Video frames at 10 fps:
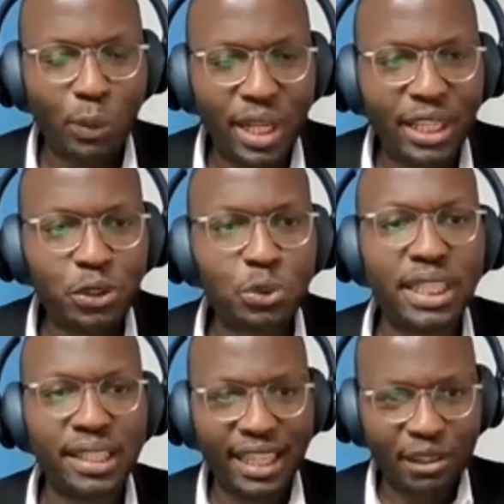And so they're
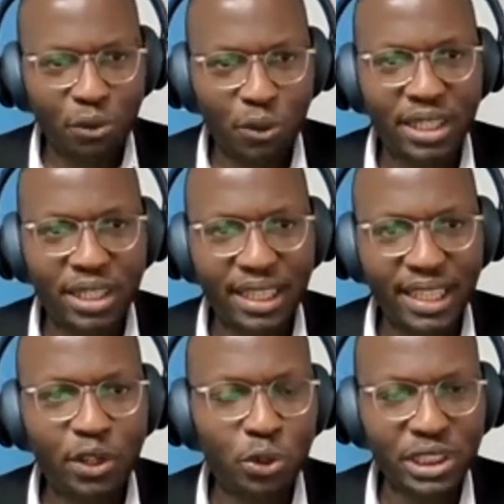willing to take that
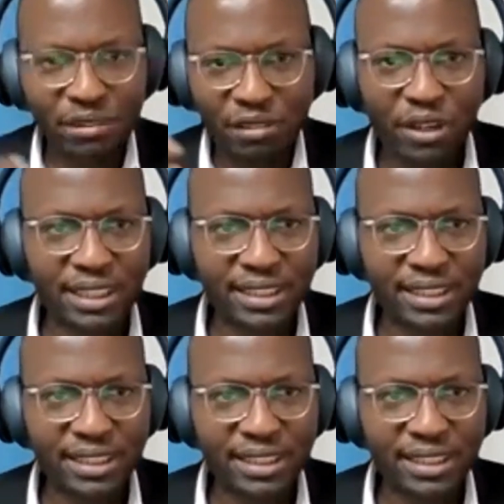forward and then you don't have a